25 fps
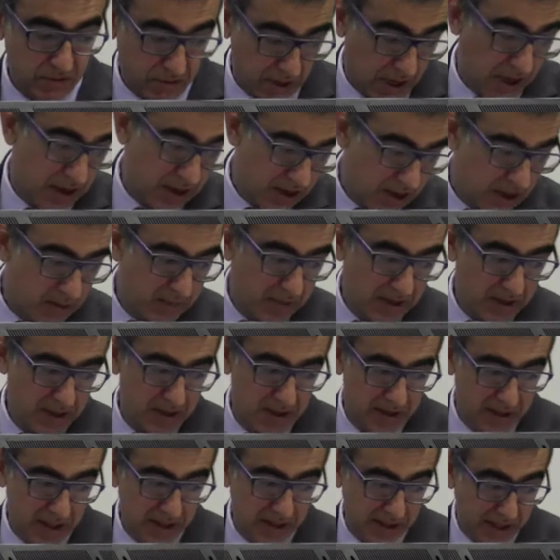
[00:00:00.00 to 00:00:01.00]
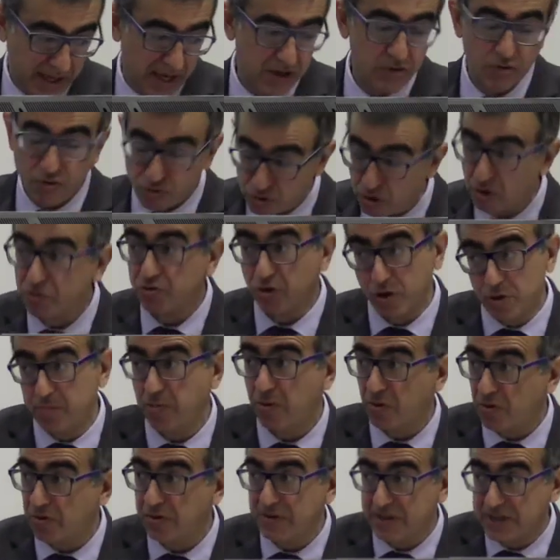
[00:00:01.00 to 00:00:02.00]
okay, meaning in that case you should also
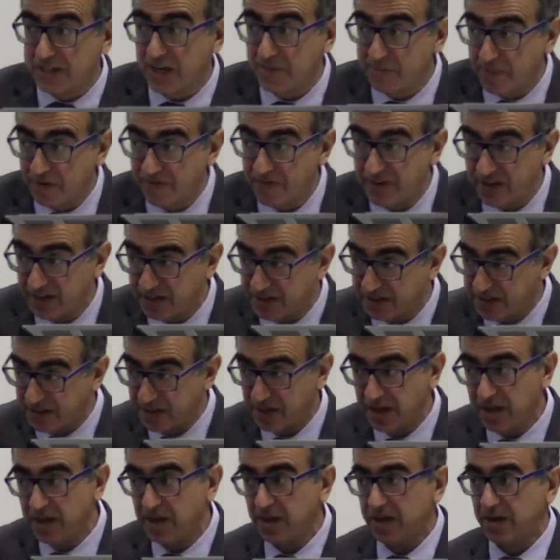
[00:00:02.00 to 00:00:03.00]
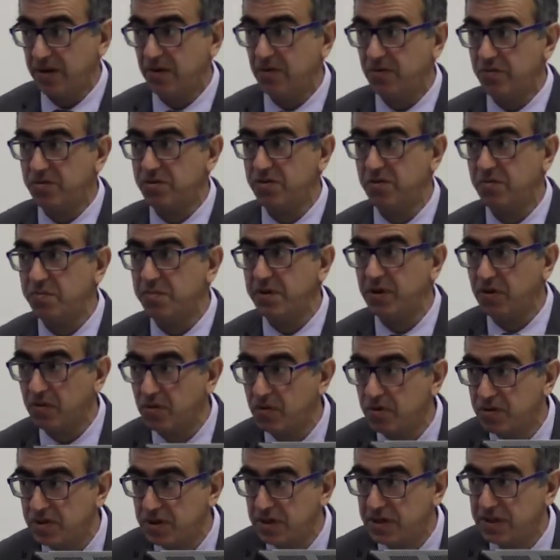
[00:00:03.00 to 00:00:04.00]
explore this capability notion
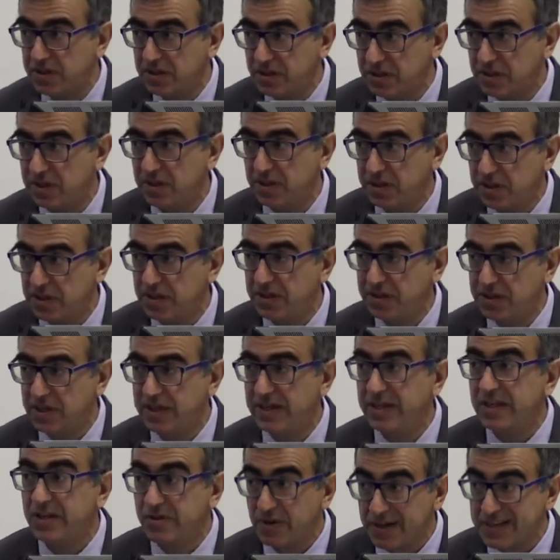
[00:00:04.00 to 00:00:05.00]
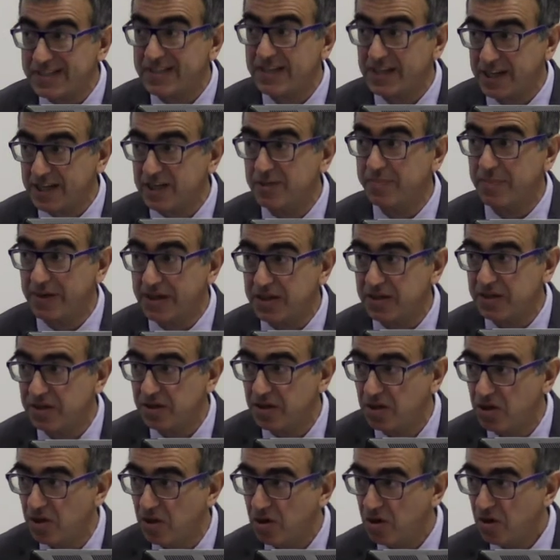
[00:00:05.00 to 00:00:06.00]
because it's an interesting space
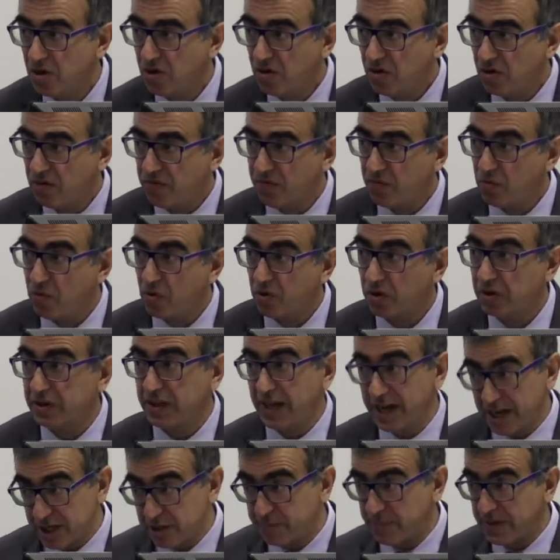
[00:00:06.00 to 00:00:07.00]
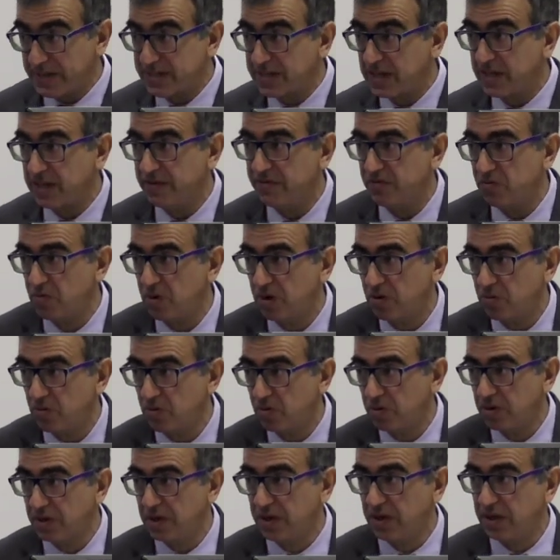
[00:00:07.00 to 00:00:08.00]
of work there, especially if you are
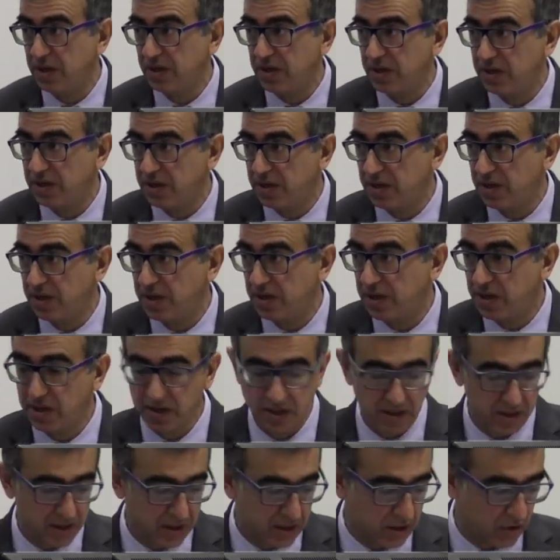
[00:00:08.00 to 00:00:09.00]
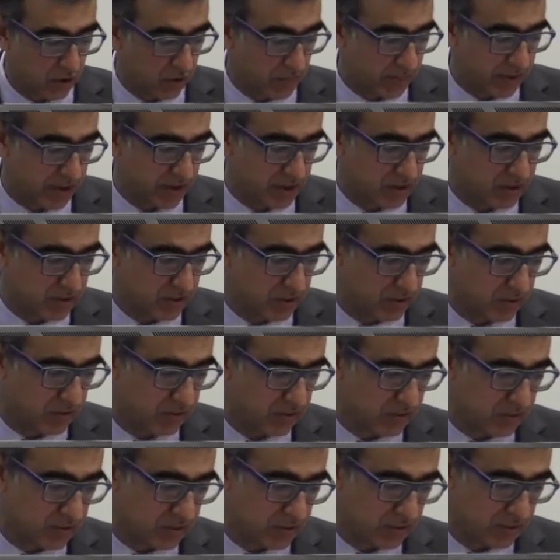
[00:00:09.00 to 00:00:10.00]
working in the open
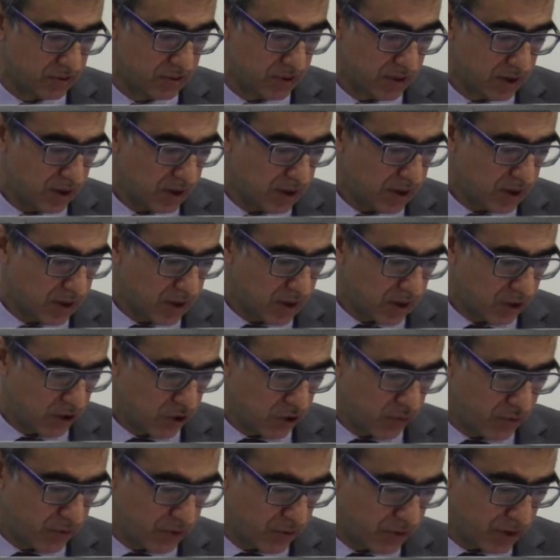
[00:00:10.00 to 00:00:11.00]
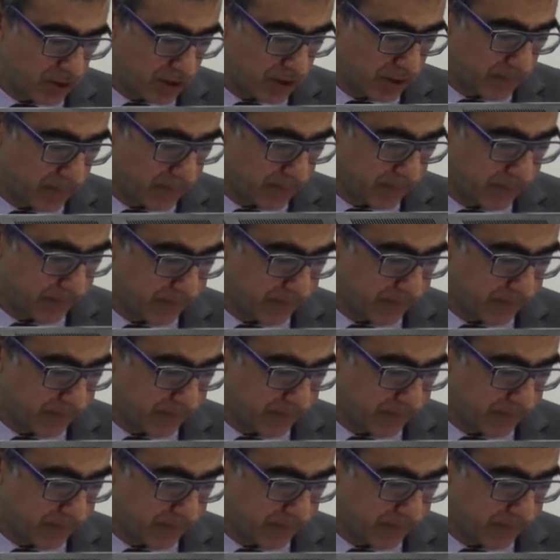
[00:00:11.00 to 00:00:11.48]
source community.